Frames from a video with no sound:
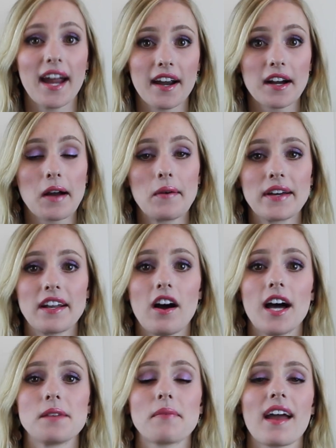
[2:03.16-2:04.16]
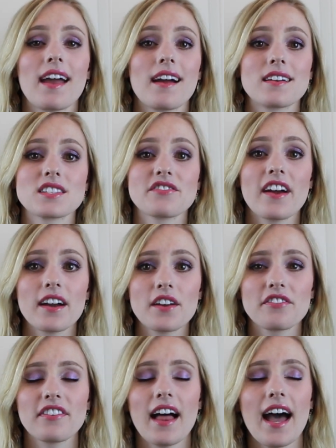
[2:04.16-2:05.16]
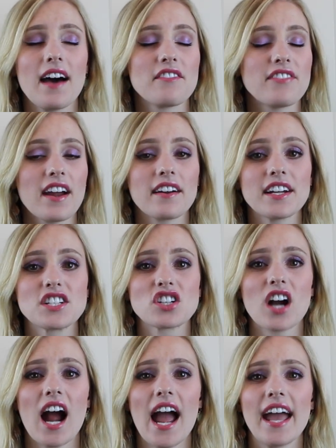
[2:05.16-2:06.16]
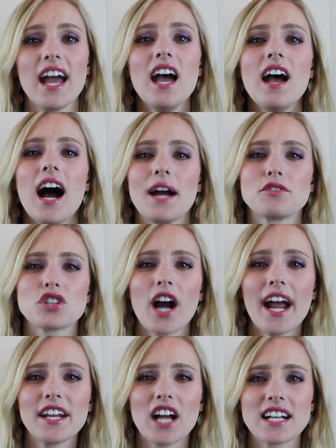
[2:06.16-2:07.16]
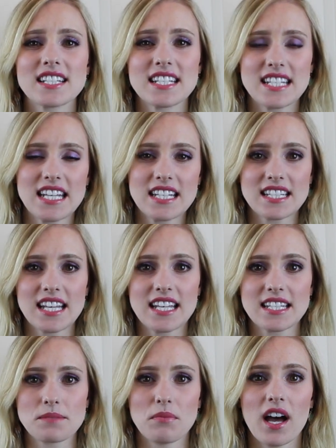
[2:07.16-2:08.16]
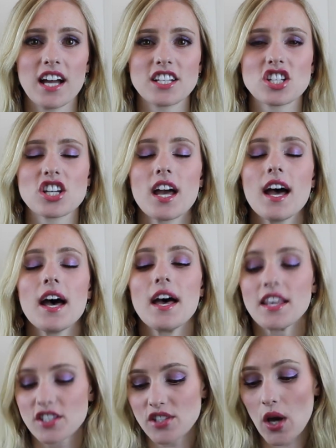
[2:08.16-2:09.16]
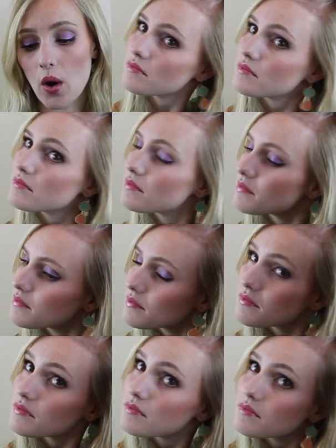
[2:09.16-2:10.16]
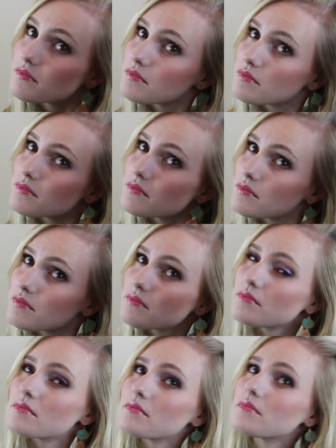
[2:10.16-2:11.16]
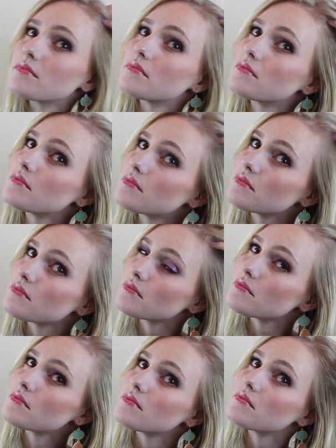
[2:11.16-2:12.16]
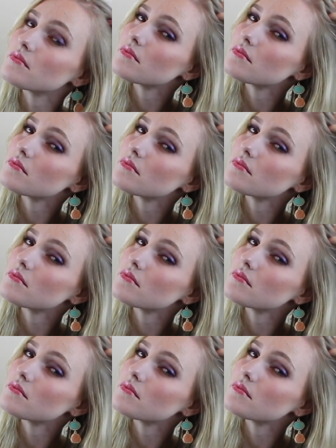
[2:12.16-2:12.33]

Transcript: hair going on. My hair is very flat, very dry. I'm trying not to tease it as much. So I like to use dry shampoo on my